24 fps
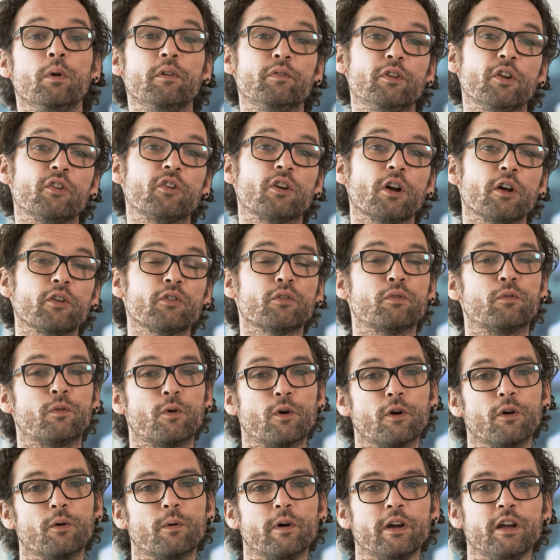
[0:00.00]
We've discussed
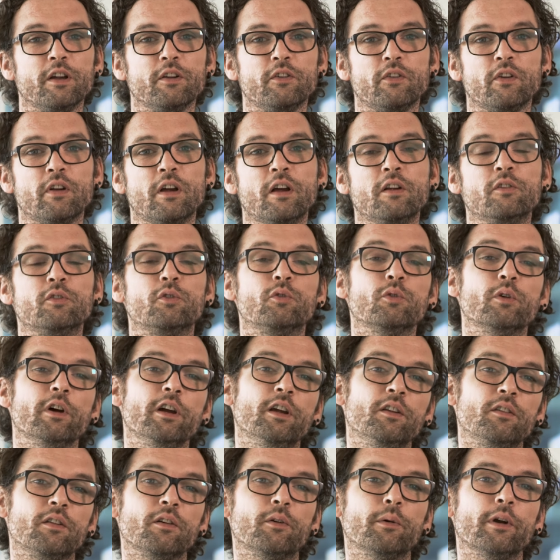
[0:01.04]
4 ways to
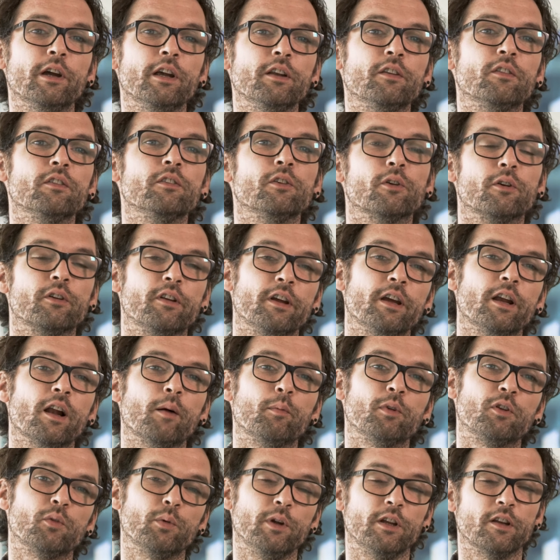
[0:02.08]
integrate your
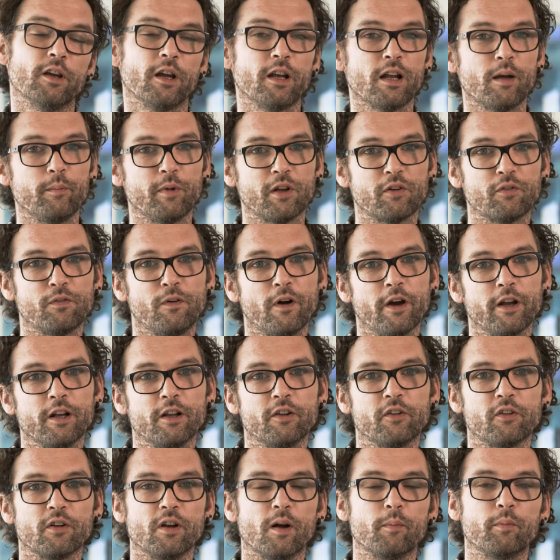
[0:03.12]
data between Dynamics
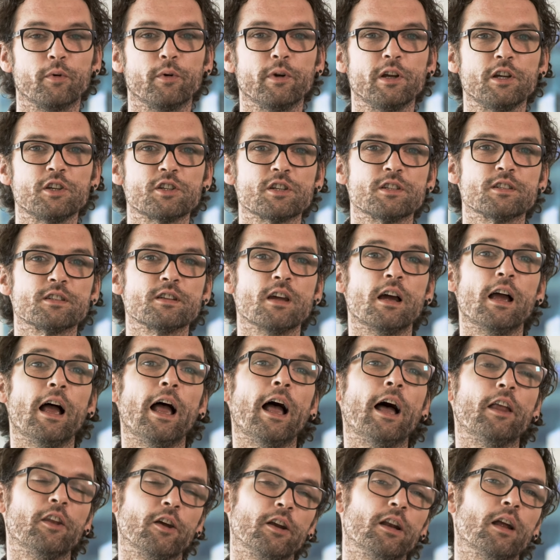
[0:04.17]
Finance and Operations
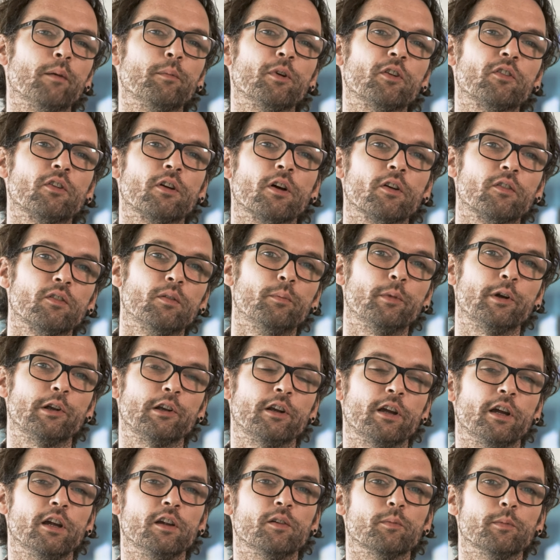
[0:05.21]
and Dynamics Customer
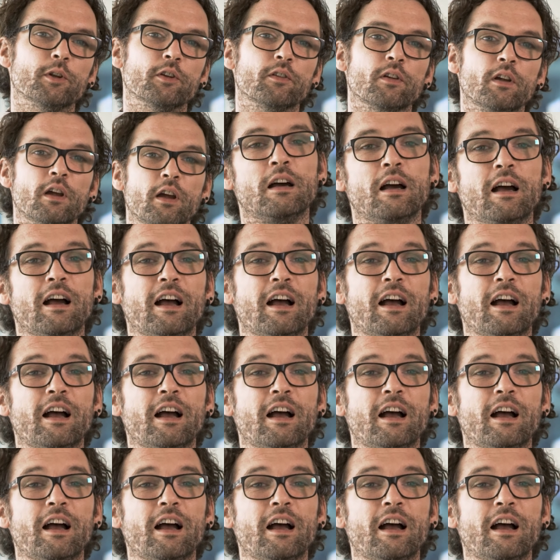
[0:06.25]
Engagement.